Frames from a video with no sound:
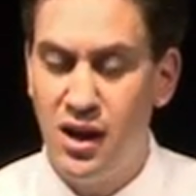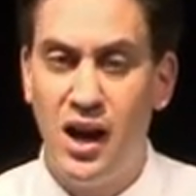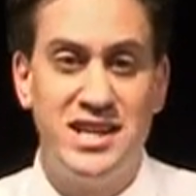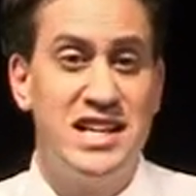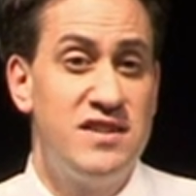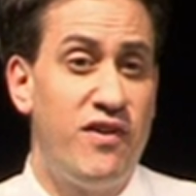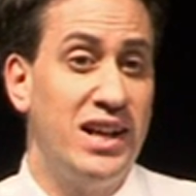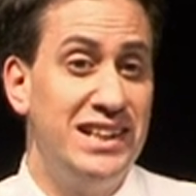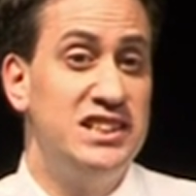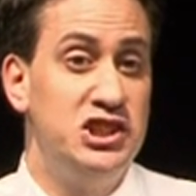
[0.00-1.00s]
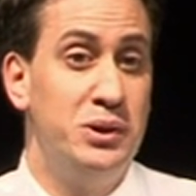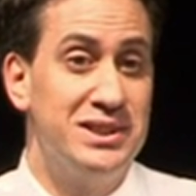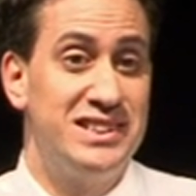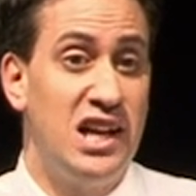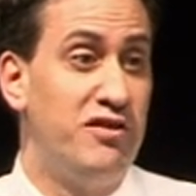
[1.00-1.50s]
Identifying the issue
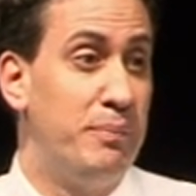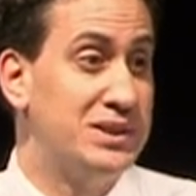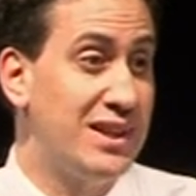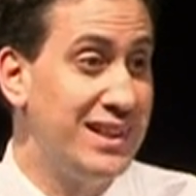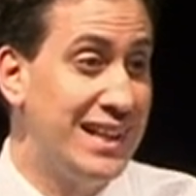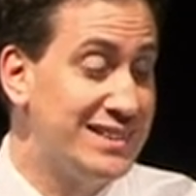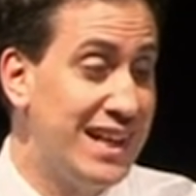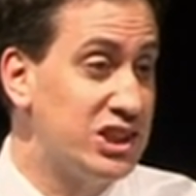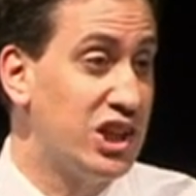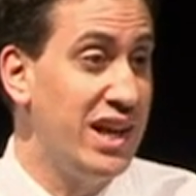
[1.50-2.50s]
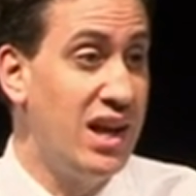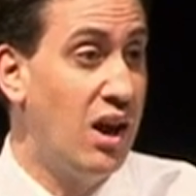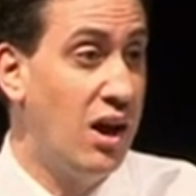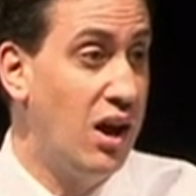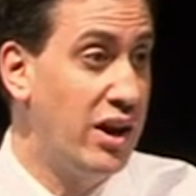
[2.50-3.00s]
itself, because I think that's
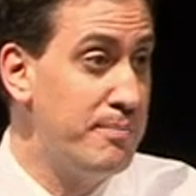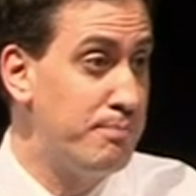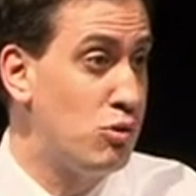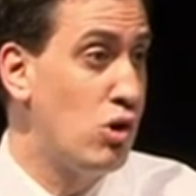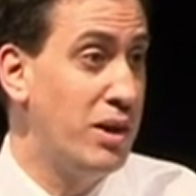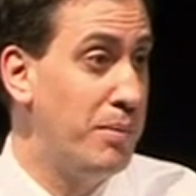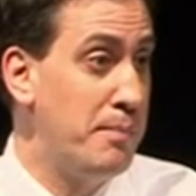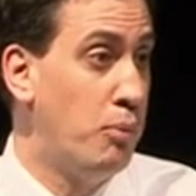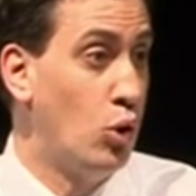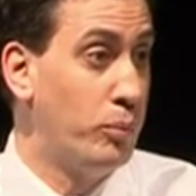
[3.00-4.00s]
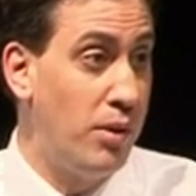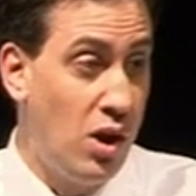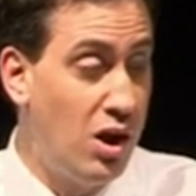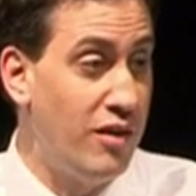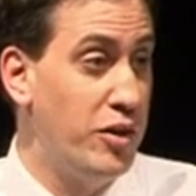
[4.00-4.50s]
actually an incredibly important
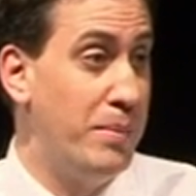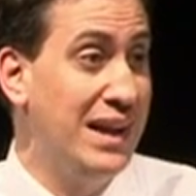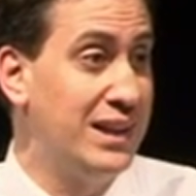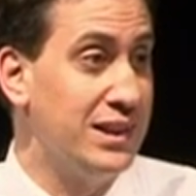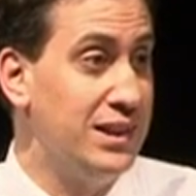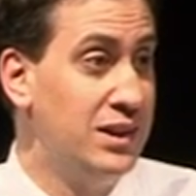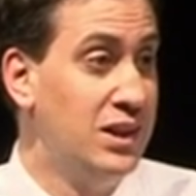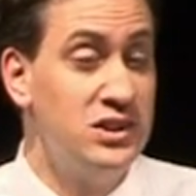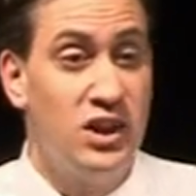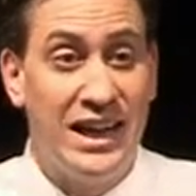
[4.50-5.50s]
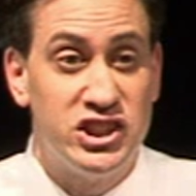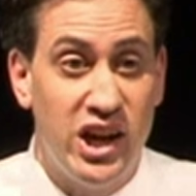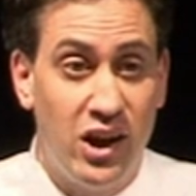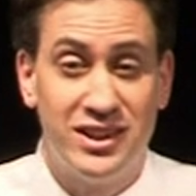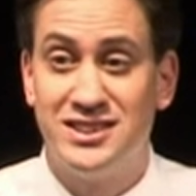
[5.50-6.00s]
part of the battle, to actually
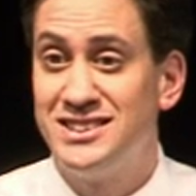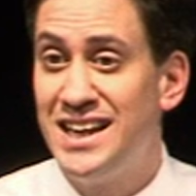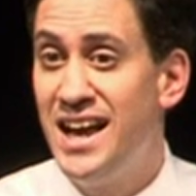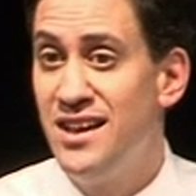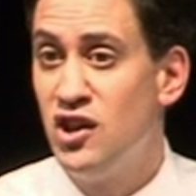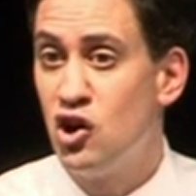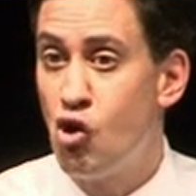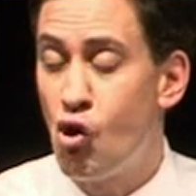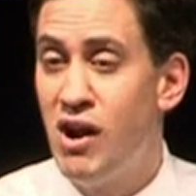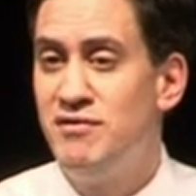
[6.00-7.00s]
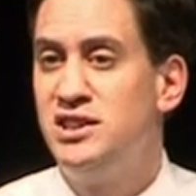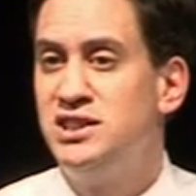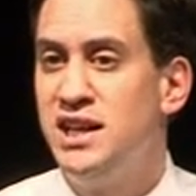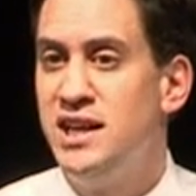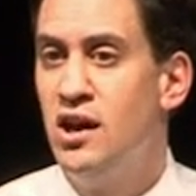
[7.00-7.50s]
understand the
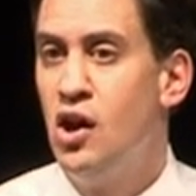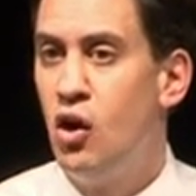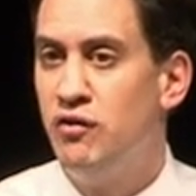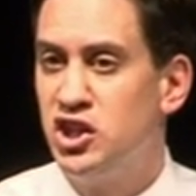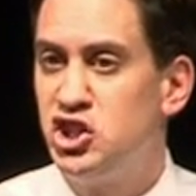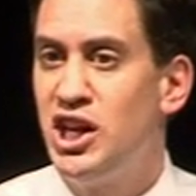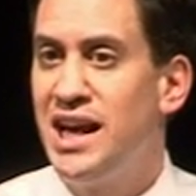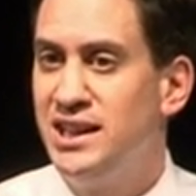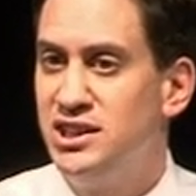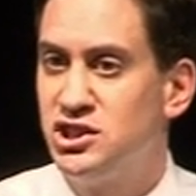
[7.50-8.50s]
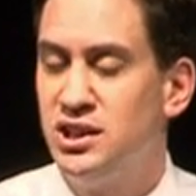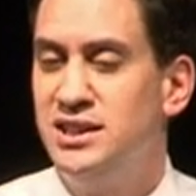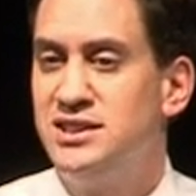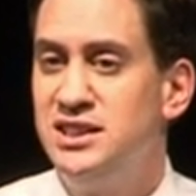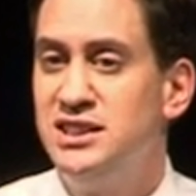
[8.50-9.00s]
gravity of the challenge to
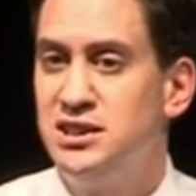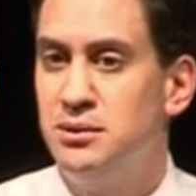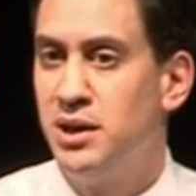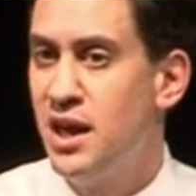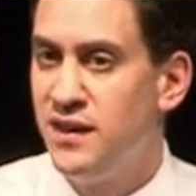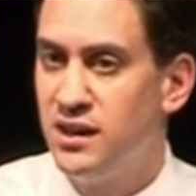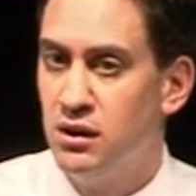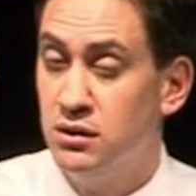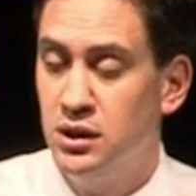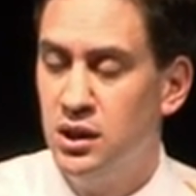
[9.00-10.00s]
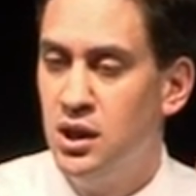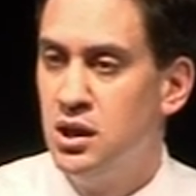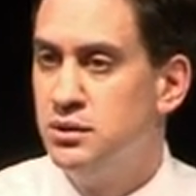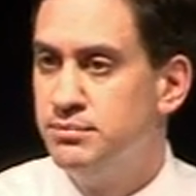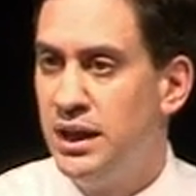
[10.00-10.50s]
this system. And I think that,
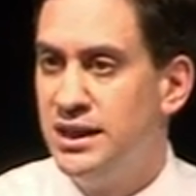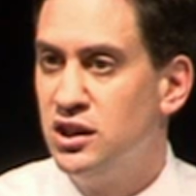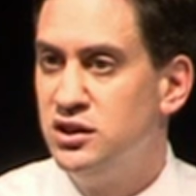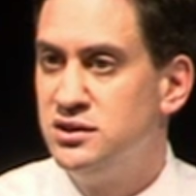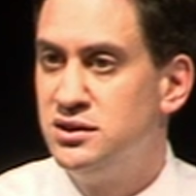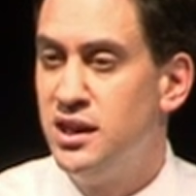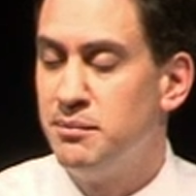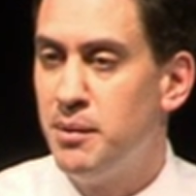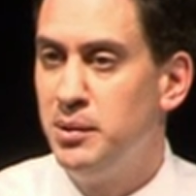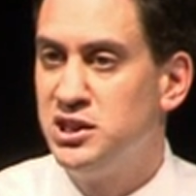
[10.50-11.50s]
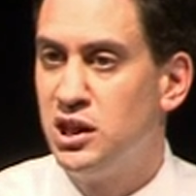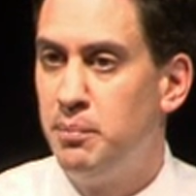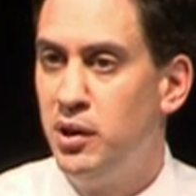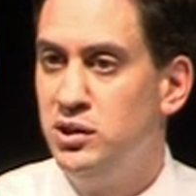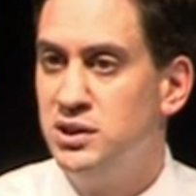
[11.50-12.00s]
I don't think my political
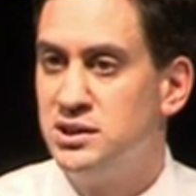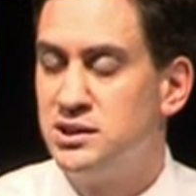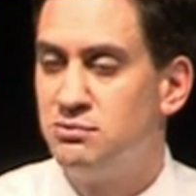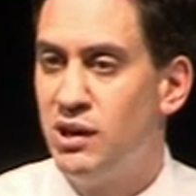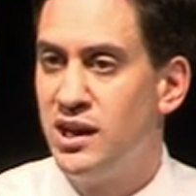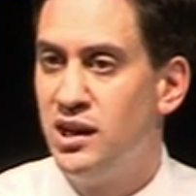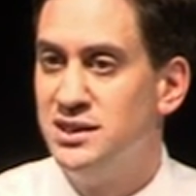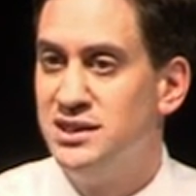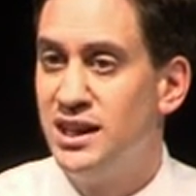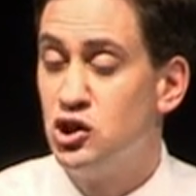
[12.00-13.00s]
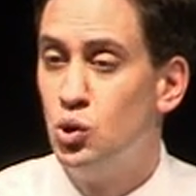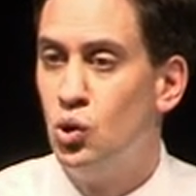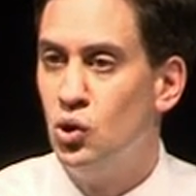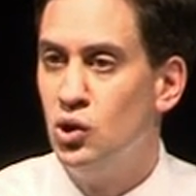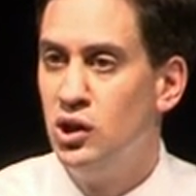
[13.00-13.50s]
opponents recognize it at
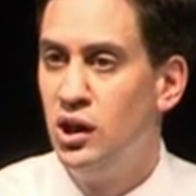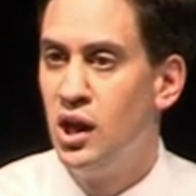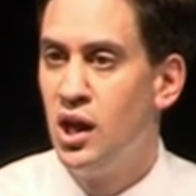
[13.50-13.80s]
all.